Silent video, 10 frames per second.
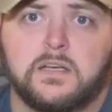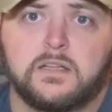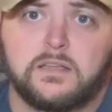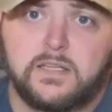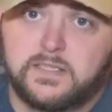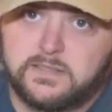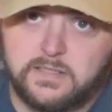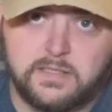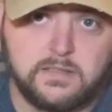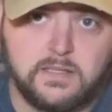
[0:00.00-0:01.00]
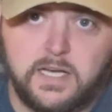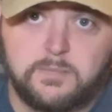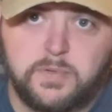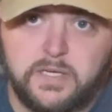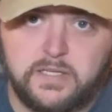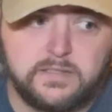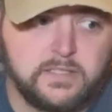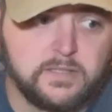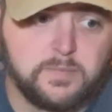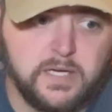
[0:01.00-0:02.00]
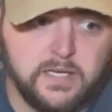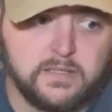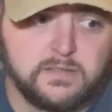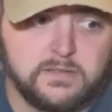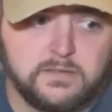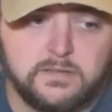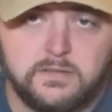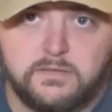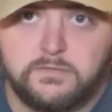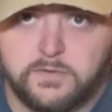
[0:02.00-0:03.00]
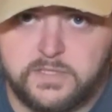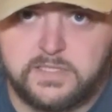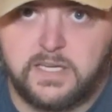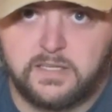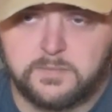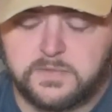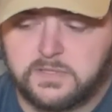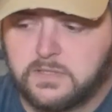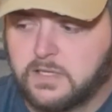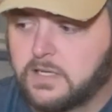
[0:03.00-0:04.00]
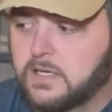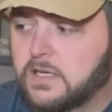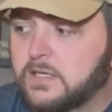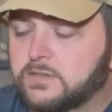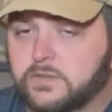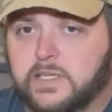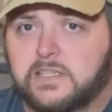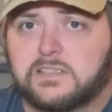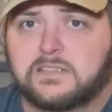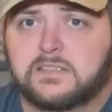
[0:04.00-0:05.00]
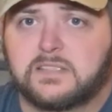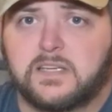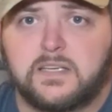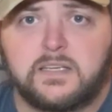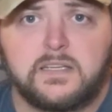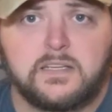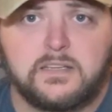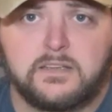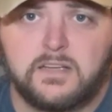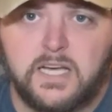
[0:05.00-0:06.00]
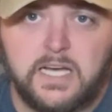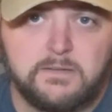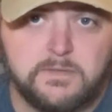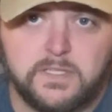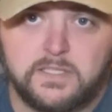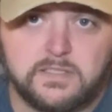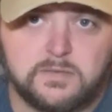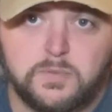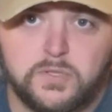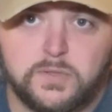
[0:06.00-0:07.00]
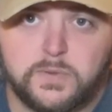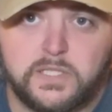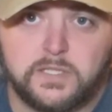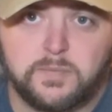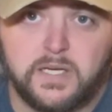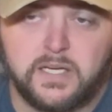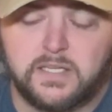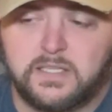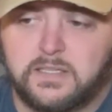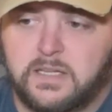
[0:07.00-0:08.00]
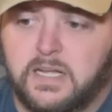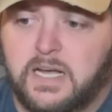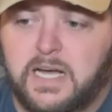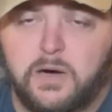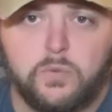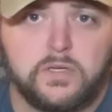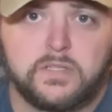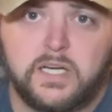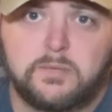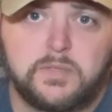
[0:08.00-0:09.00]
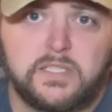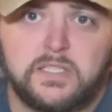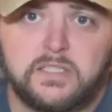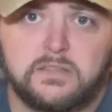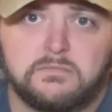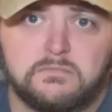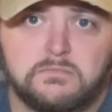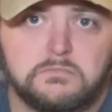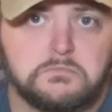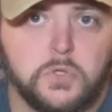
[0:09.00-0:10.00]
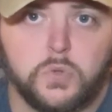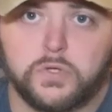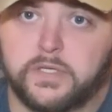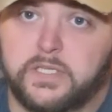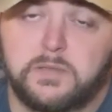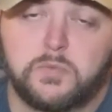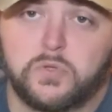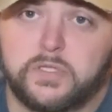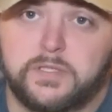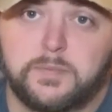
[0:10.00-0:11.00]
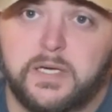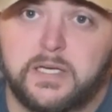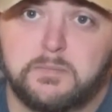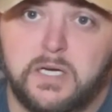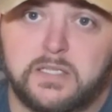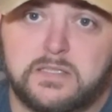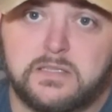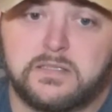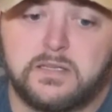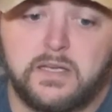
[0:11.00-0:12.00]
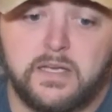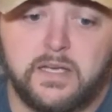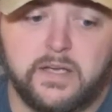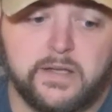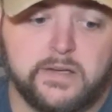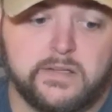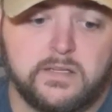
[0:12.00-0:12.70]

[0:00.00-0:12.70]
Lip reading: less than I paid Gearpack for these items. So needless to say, I'm very disappointed with Gearpack. I will not be ordering any more Gearpack boxes, and